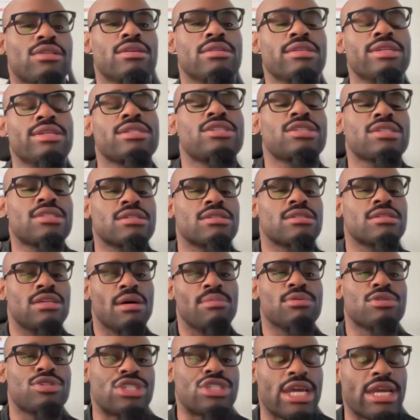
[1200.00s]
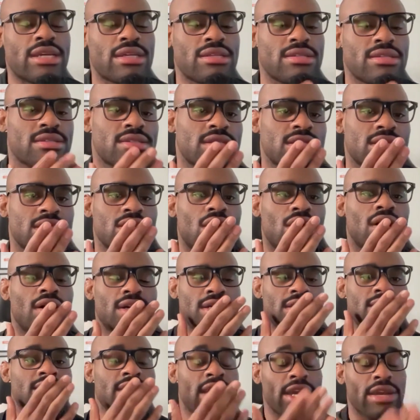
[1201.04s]
on the link just to double check the
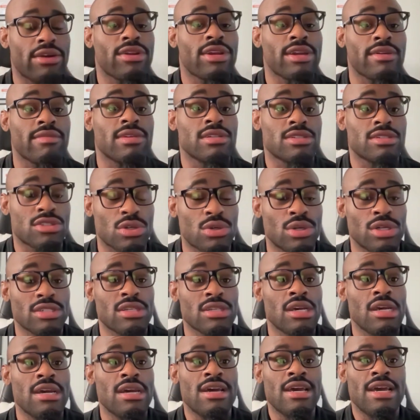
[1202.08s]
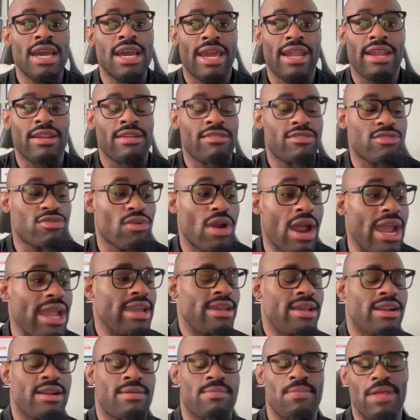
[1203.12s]
integrity of the source and it's right
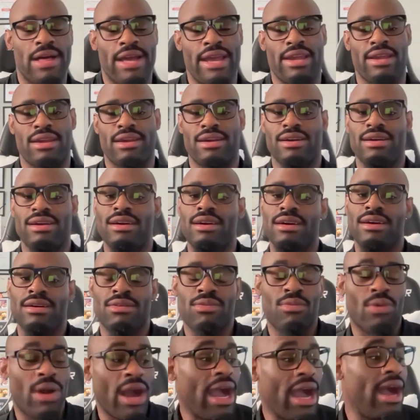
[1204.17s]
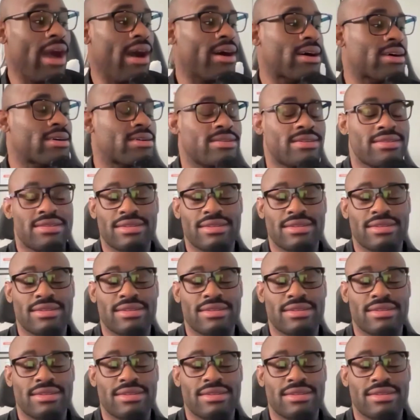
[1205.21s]
and I'm like, wow,